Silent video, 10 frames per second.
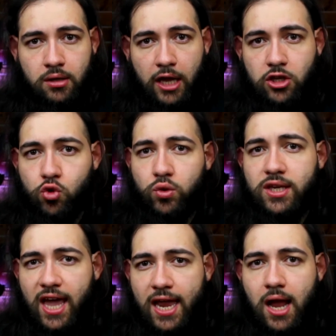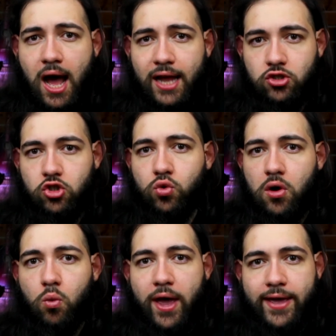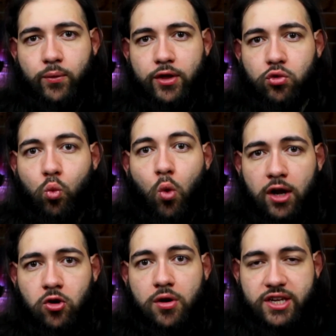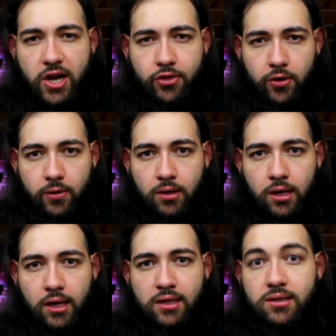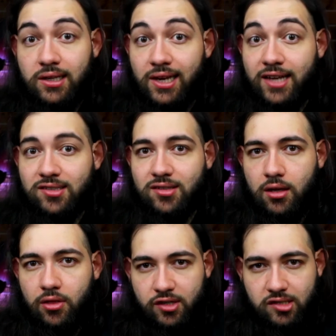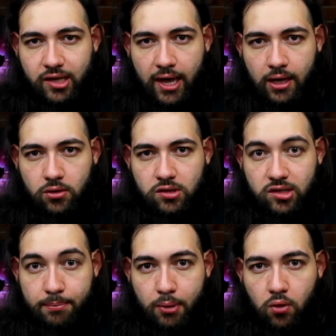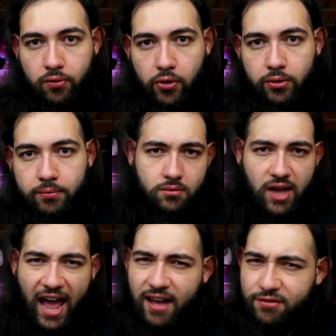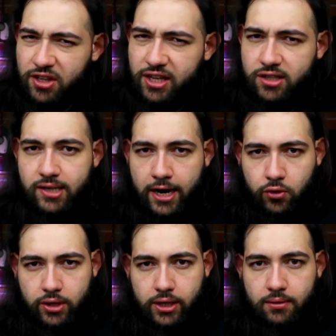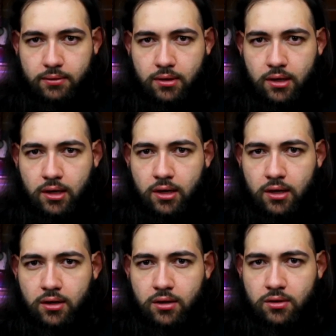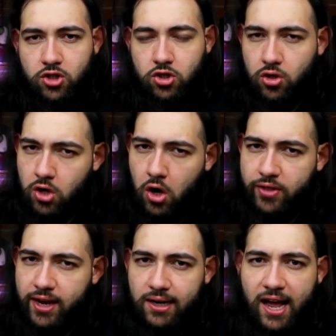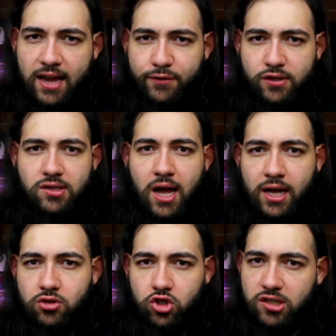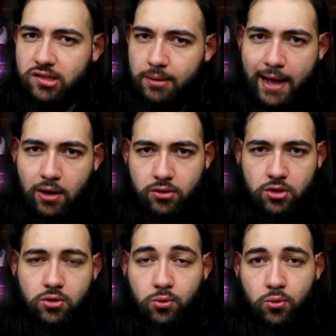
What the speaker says: And you cannot do away with one or the other, lest the scales tip over. Have the integrity to know that life is not just about you.